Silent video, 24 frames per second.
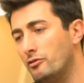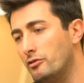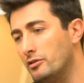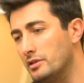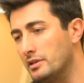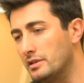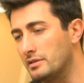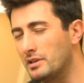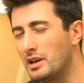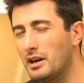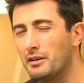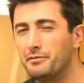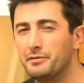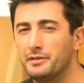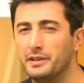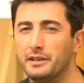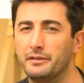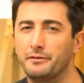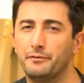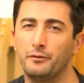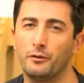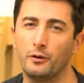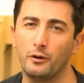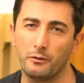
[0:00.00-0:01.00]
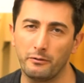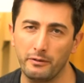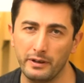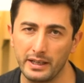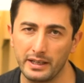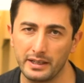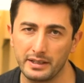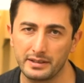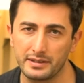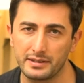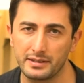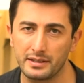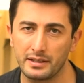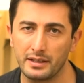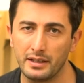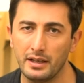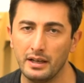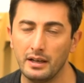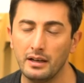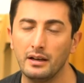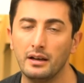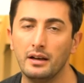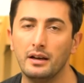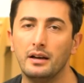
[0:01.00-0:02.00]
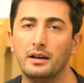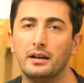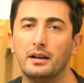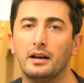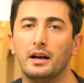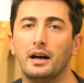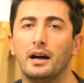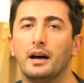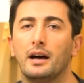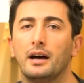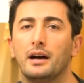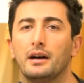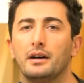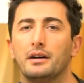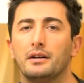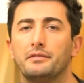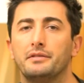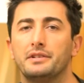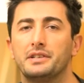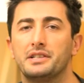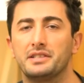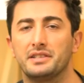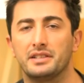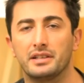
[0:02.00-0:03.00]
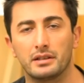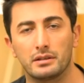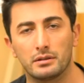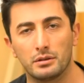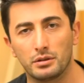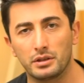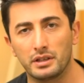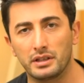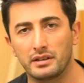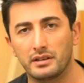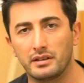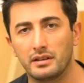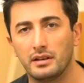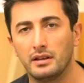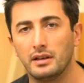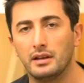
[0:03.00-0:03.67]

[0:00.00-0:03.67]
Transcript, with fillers: roughly four weeks, uh, which is included